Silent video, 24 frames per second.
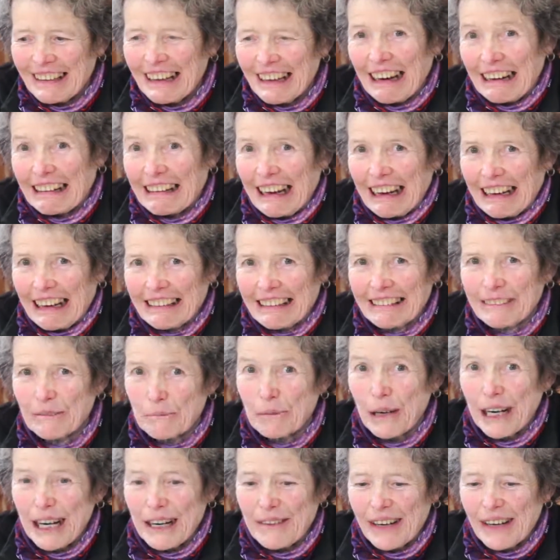Again,
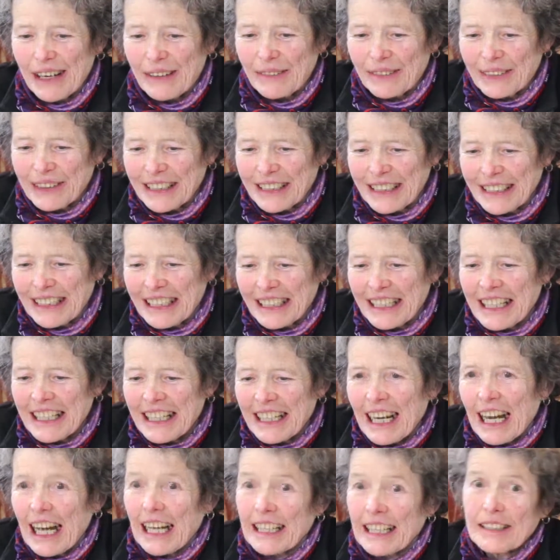brave effort.
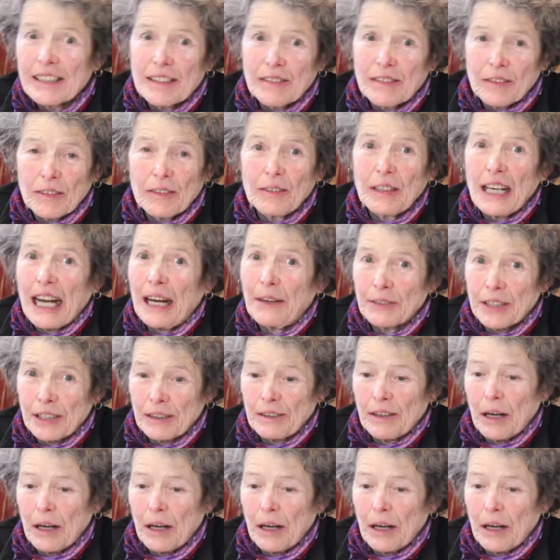And we have to